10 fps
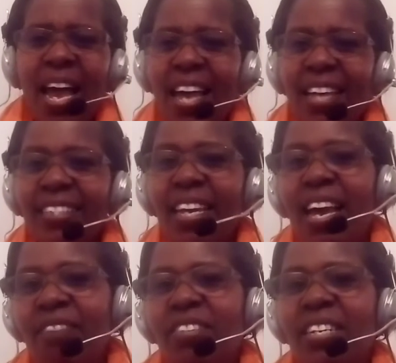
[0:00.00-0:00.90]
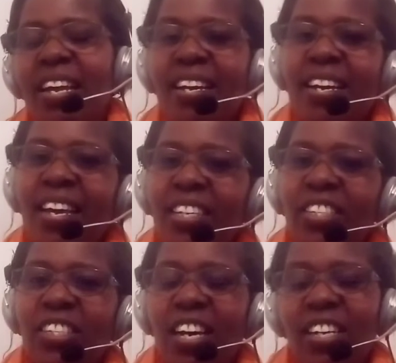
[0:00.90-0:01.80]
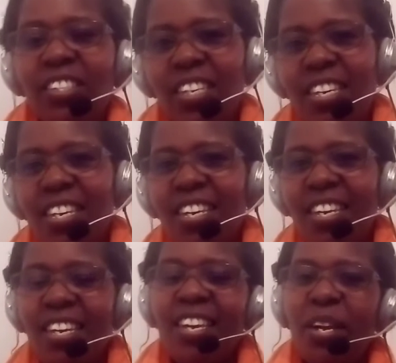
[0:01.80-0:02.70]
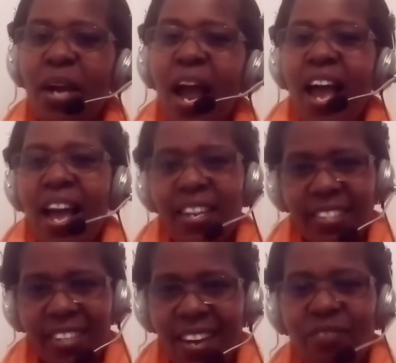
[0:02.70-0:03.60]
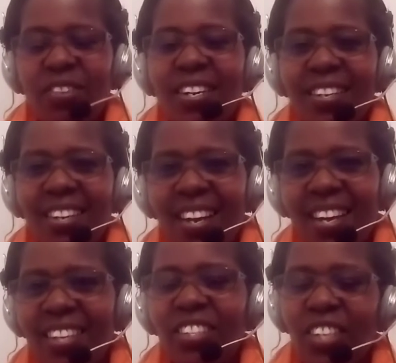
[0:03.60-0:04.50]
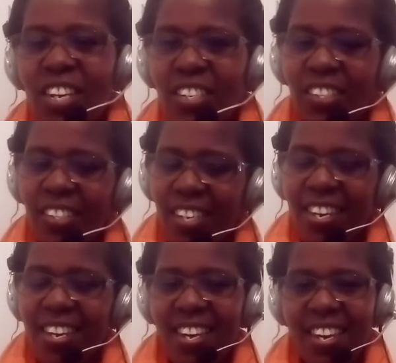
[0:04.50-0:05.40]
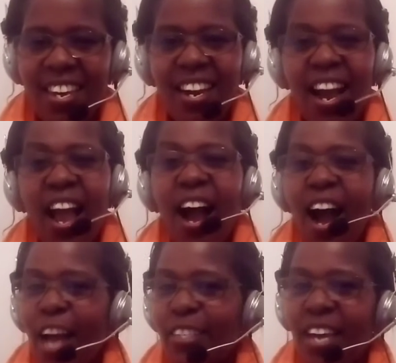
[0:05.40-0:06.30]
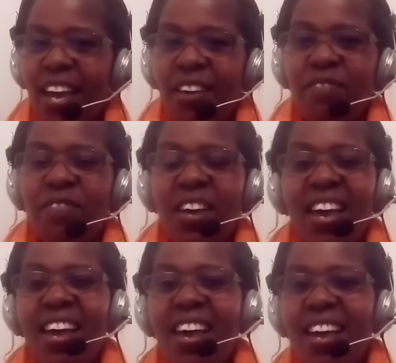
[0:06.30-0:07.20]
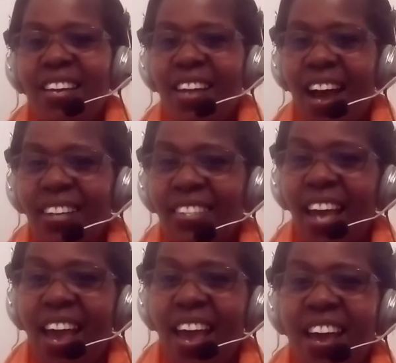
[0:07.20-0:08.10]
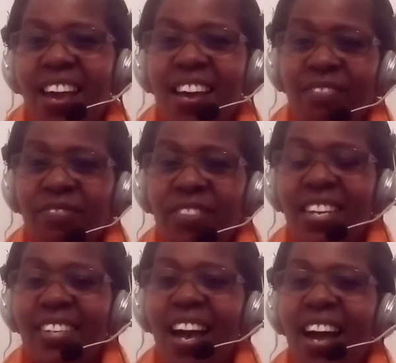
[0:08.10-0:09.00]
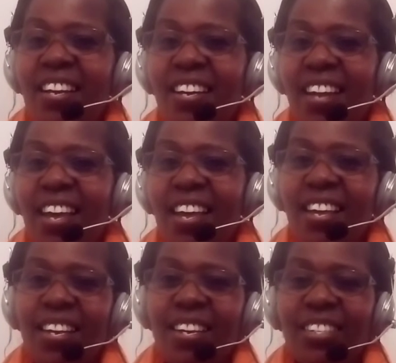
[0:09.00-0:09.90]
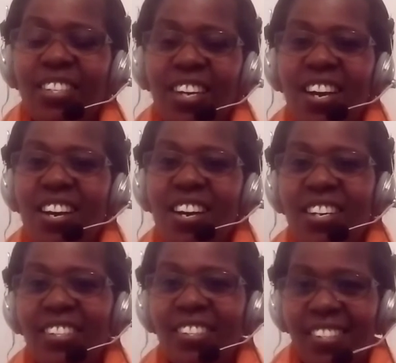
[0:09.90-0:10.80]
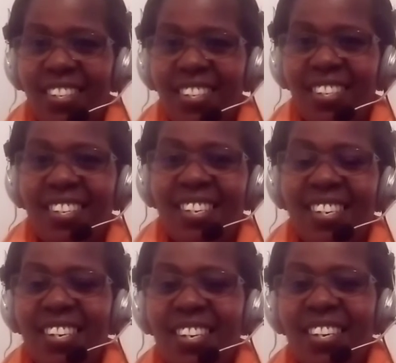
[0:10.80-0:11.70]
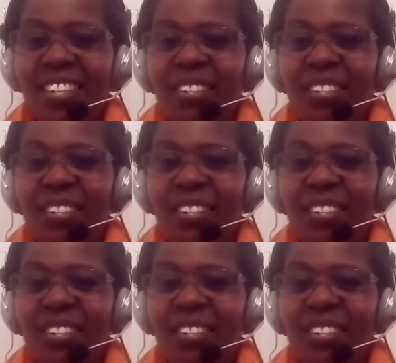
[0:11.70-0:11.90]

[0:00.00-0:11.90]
And heaven and nature sing, and heaven and nature sing. And heaven and nature sing.